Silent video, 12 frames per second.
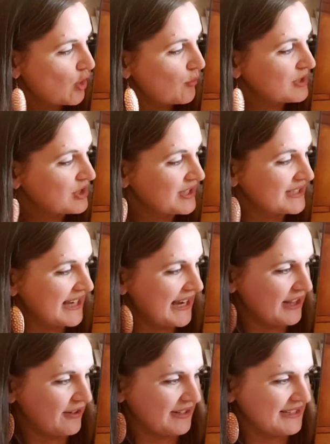which the
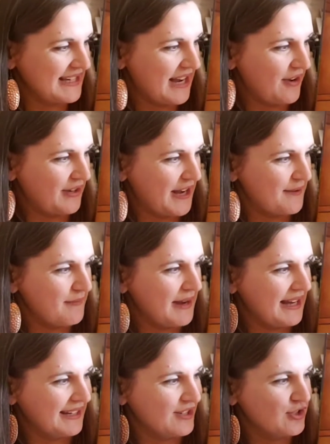tailor in town had
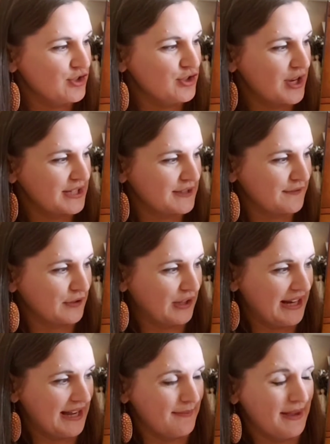made just for
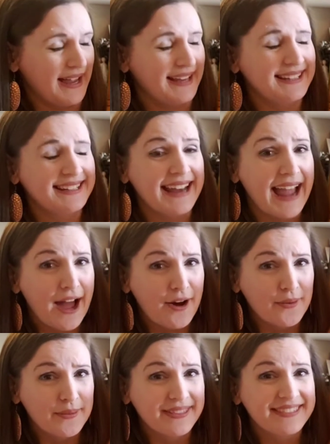him, and
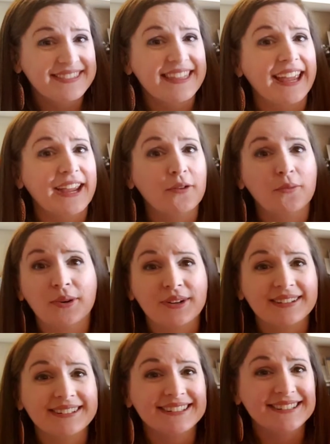now they
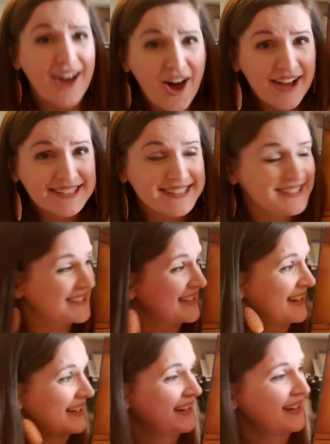were
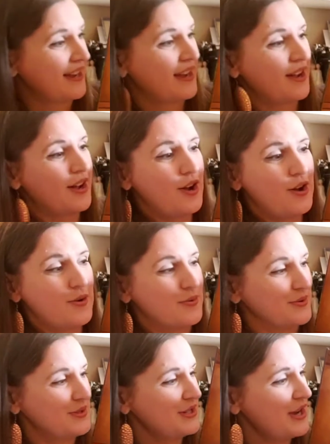lost.
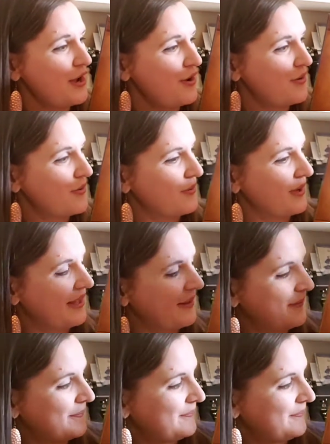Oh no!